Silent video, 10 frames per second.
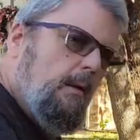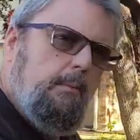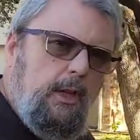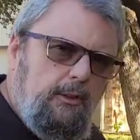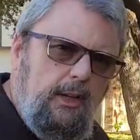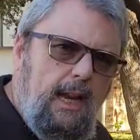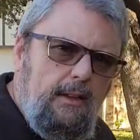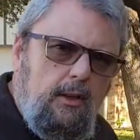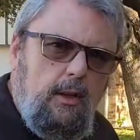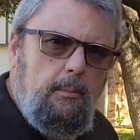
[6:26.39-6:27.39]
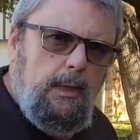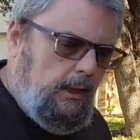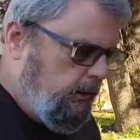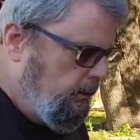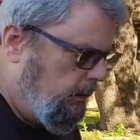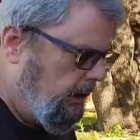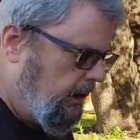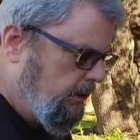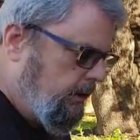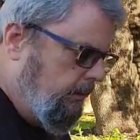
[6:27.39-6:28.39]
Plus it adds a little bit of
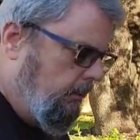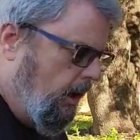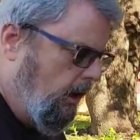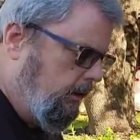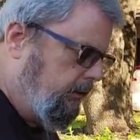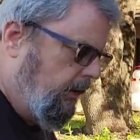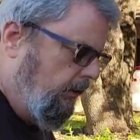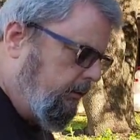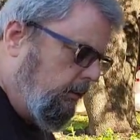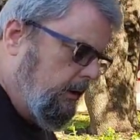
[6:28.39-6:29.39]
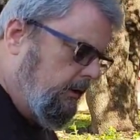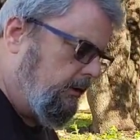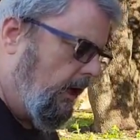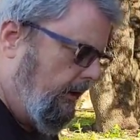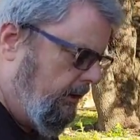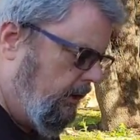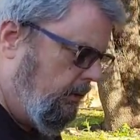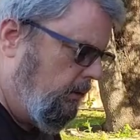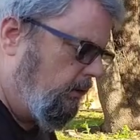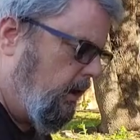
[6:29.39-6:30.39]
lubricant to the bar itself for when you slide the new
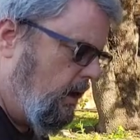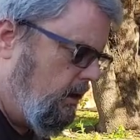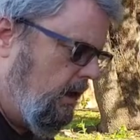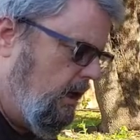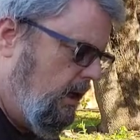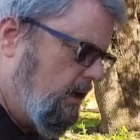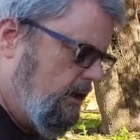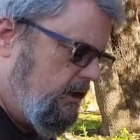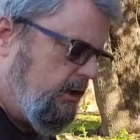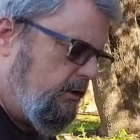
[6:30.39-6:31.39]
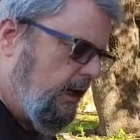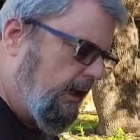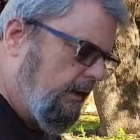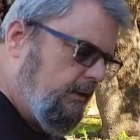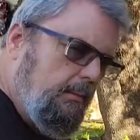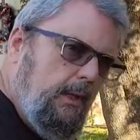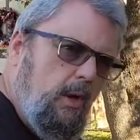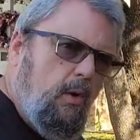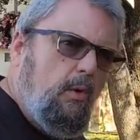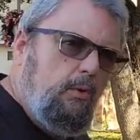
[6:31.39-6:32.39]
ones on. Just to try to get some of the
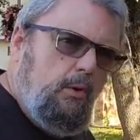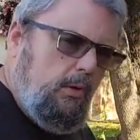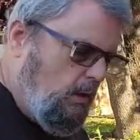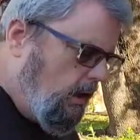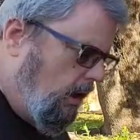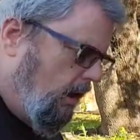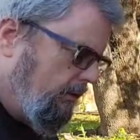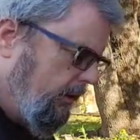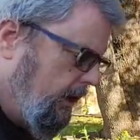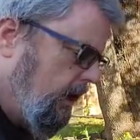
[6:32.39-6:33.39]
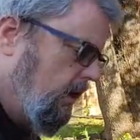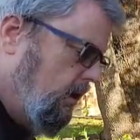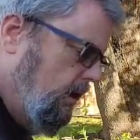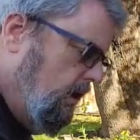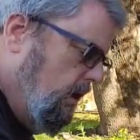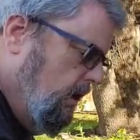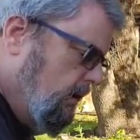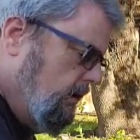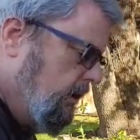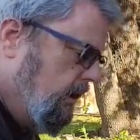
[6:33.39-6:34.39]
old crud off of there
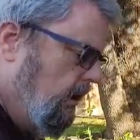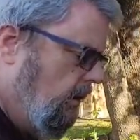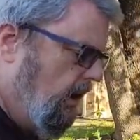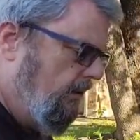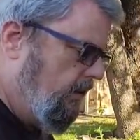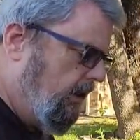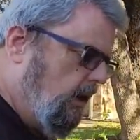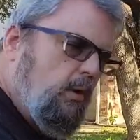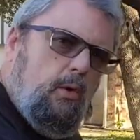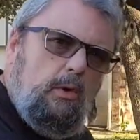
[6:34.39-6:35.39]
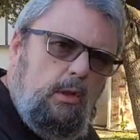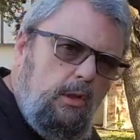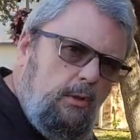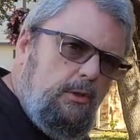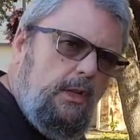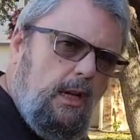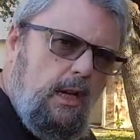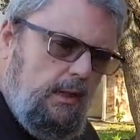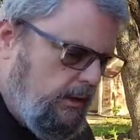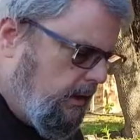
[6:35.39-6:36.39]
so you don't have all that old glue stuck
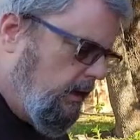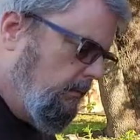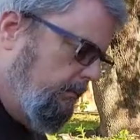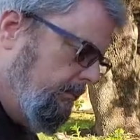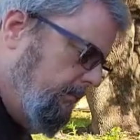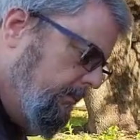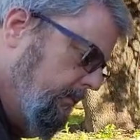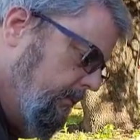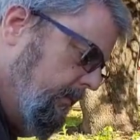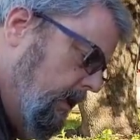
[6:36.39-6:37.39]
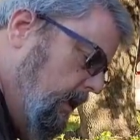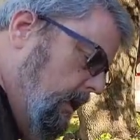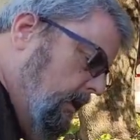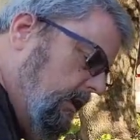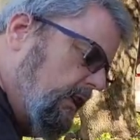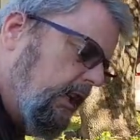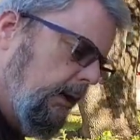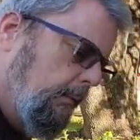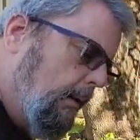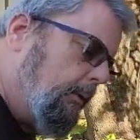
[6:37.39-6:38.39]
under there. Just clean
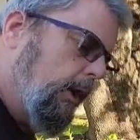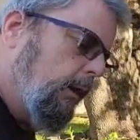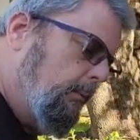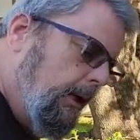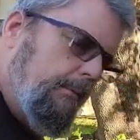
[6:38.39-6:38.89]
them up a little bit.